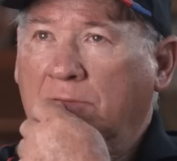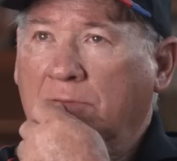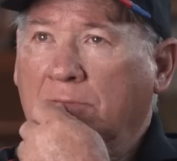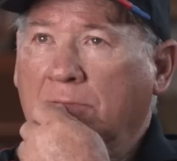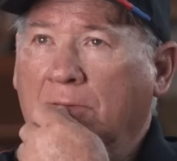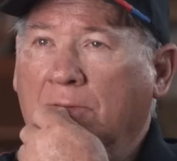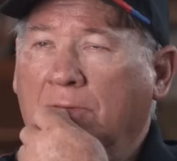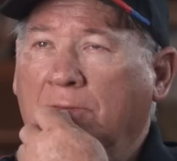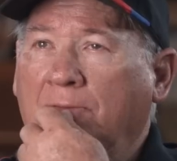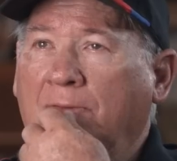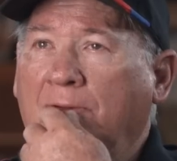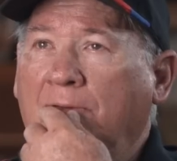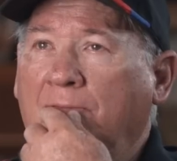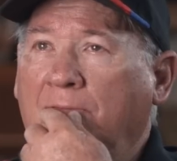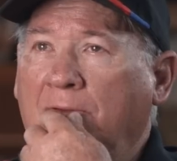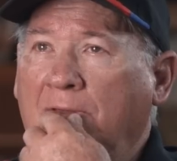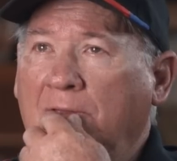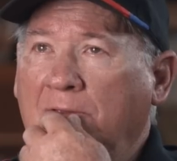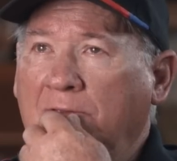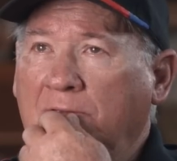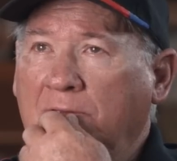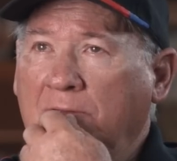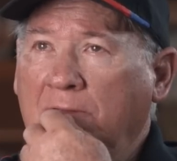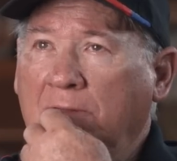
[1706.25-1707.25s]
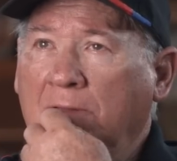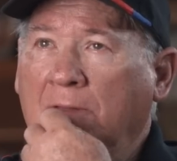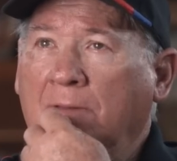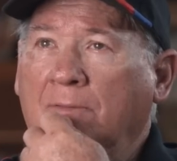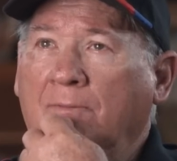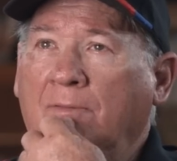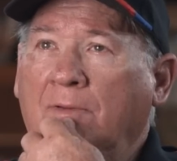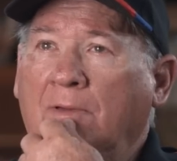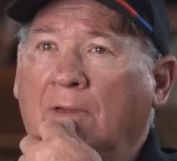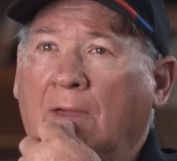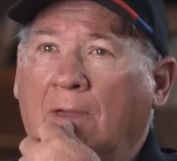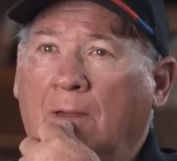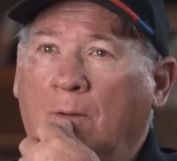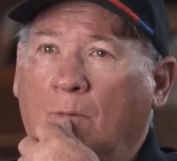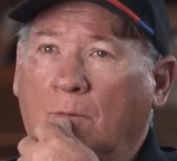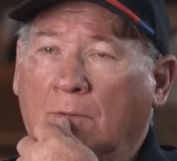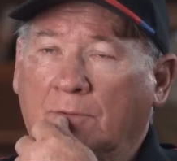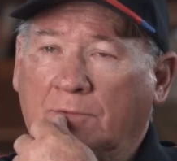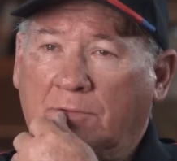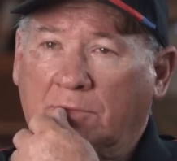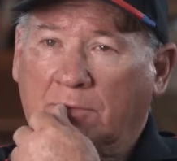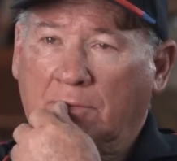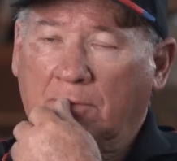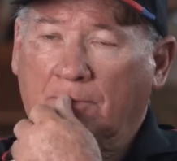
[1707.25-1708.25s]
The VC NVA
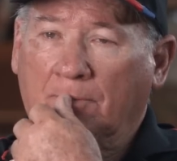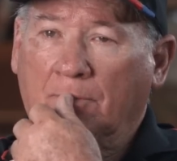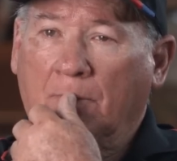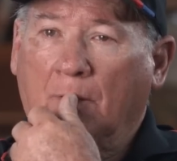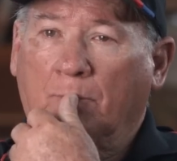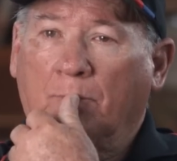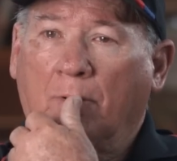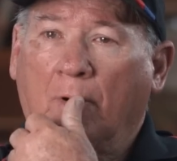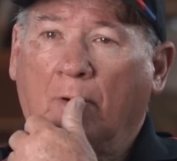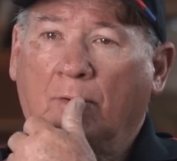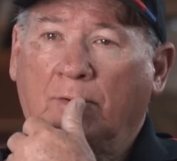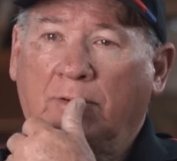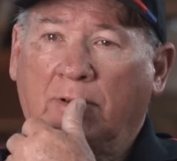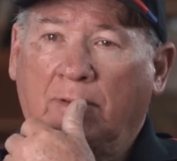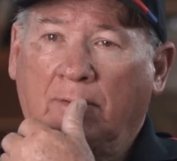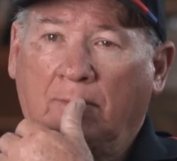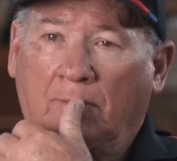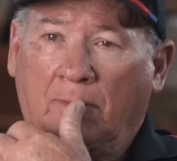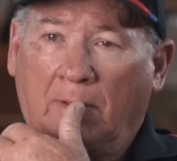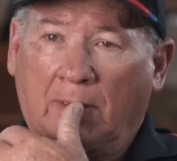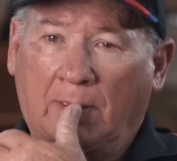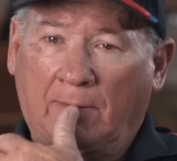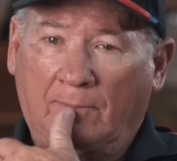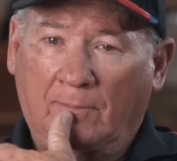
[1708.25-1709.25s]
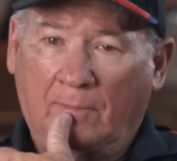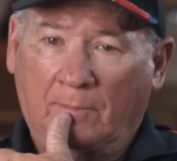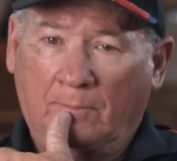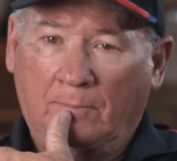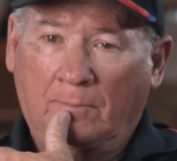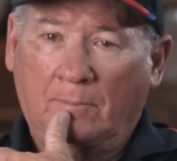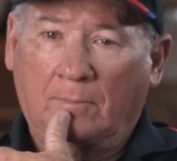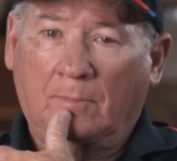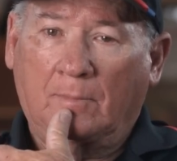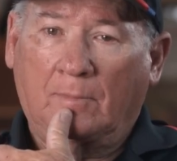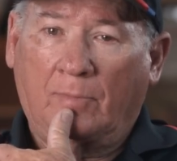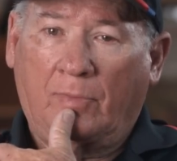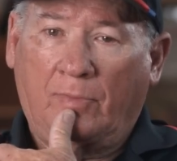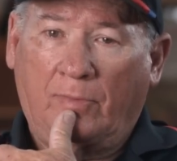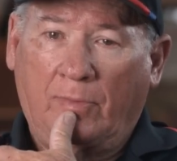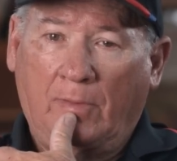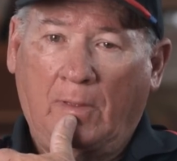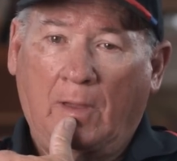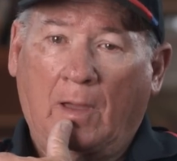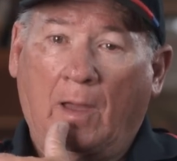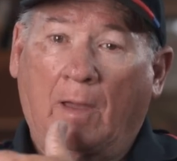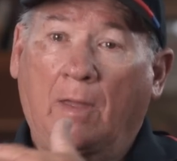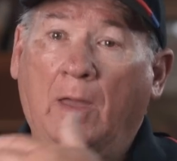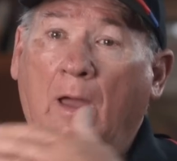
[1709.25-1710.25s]
was approaching. Even
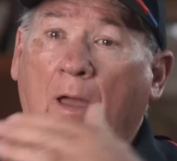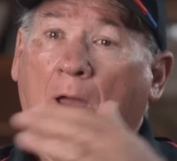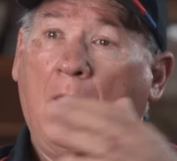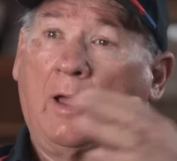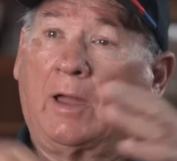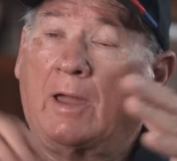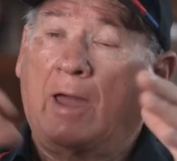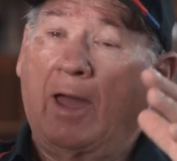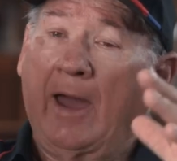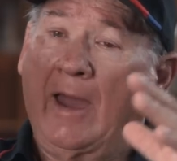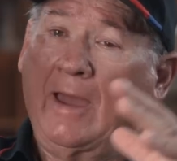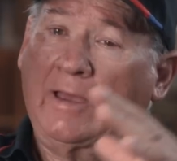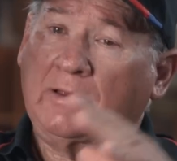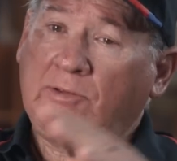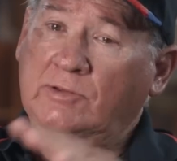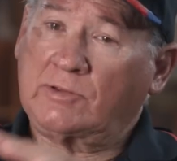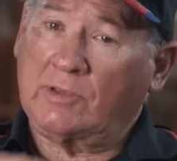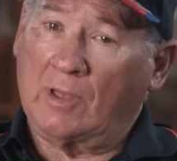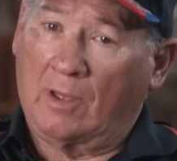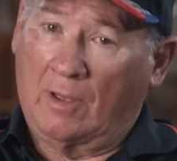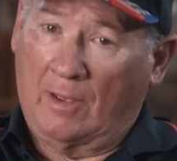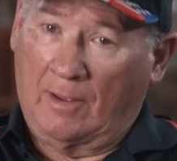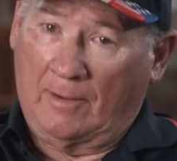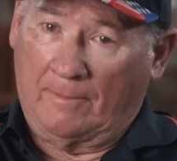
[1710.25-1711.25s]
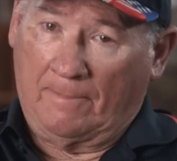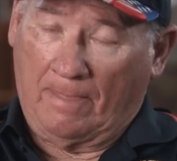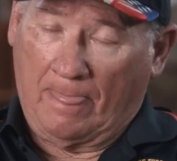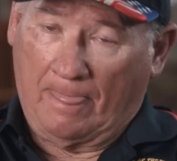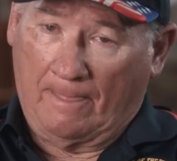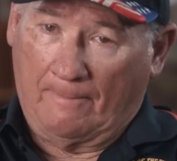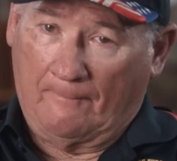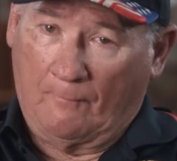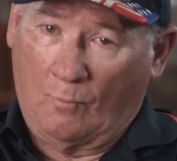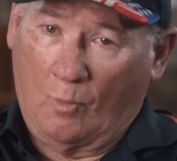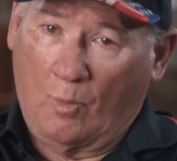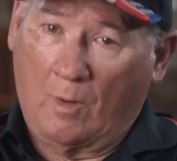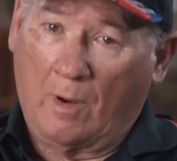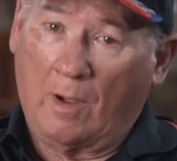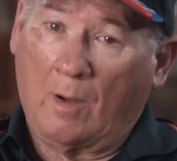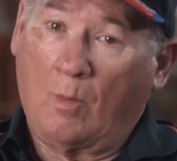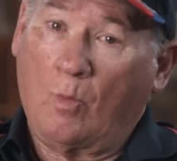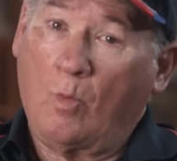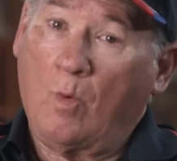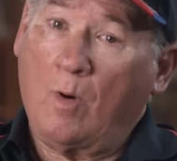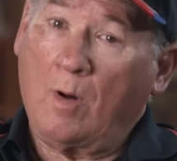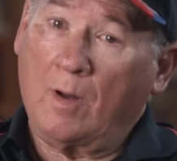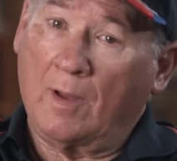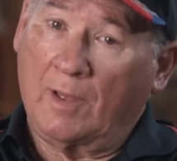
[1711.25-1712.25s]
Khe Sanh, where I
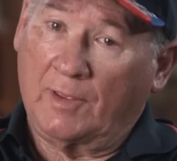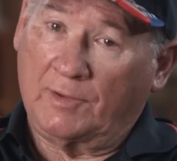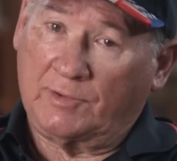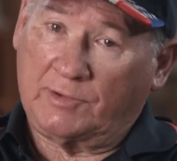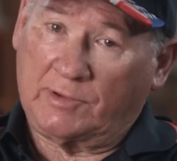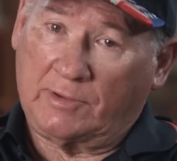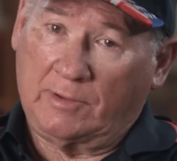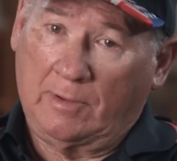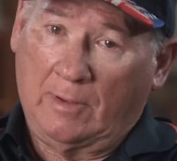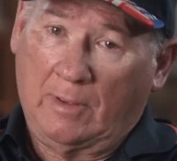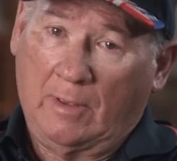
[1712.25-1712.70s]
was